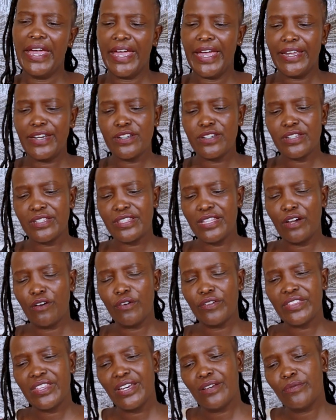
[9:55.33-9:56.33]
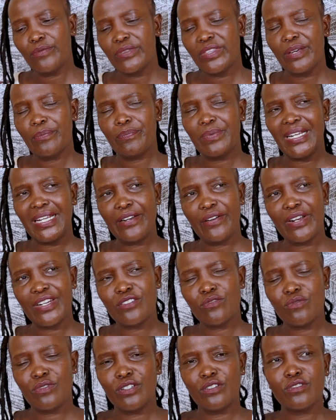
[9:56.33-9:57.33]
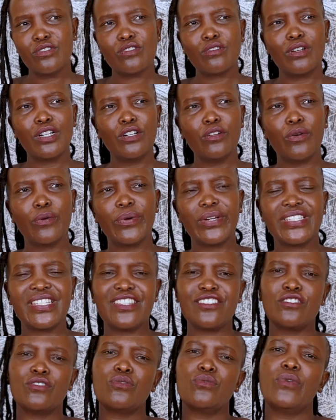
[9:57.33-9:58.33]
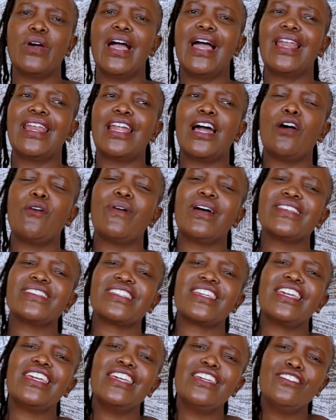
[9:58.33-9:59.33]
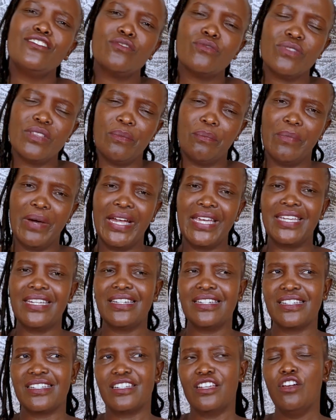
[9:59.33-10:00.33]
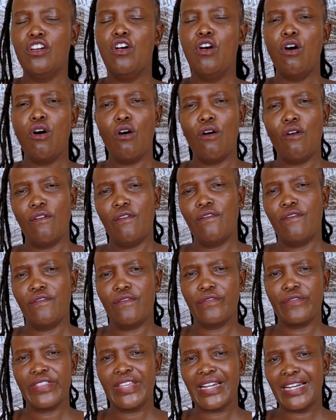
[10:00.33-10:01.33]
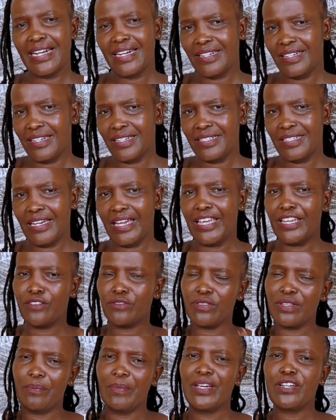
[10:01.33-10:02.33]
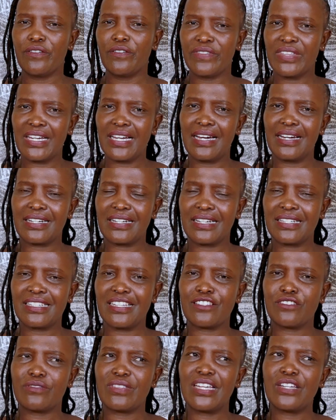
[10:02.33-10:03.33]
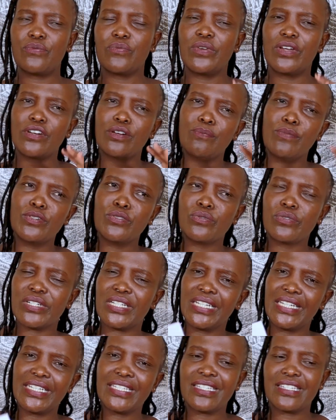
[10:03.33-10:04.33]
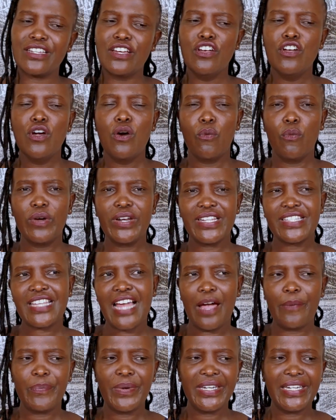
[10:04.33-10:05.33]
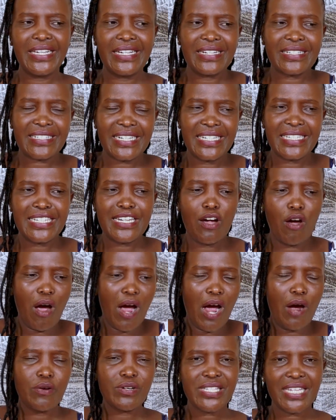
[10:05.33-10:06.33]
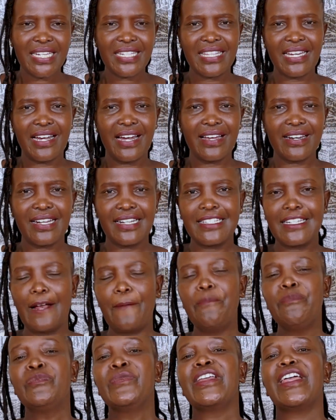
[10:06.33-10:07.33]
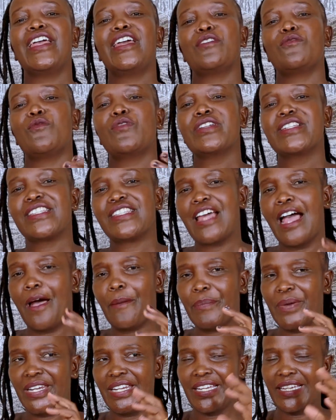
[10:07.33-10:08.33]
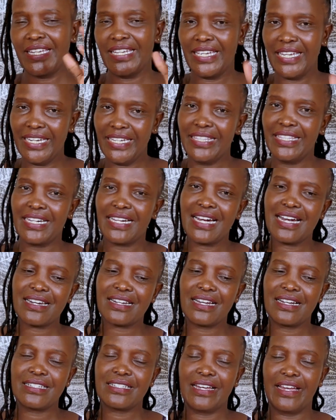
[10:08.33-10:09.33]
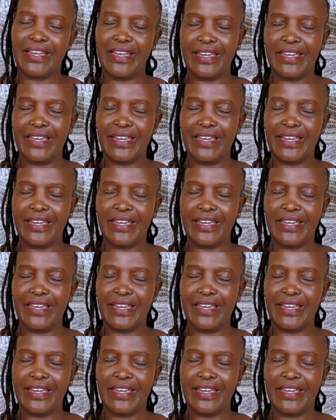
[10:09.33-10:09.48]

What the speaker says: And the author, the playwright, will use soliloquy just to allow us into the mind of the character, into the of the character, so that we're able to relate what is happening right now outside the character and what is happening in the character.